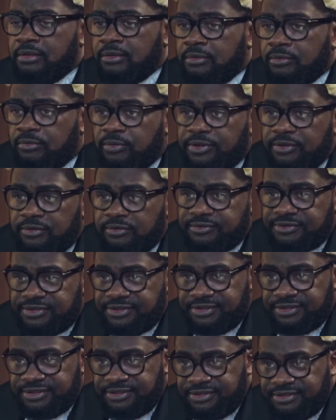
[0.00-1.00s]
Will
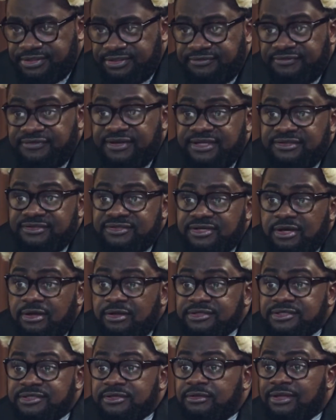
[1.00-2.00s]
the defense
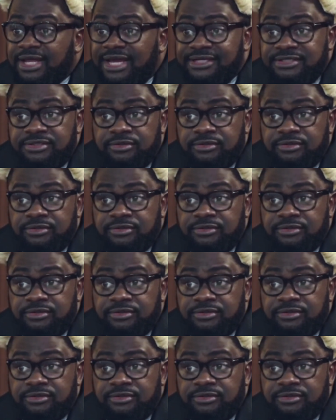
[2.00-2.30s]
counsel like to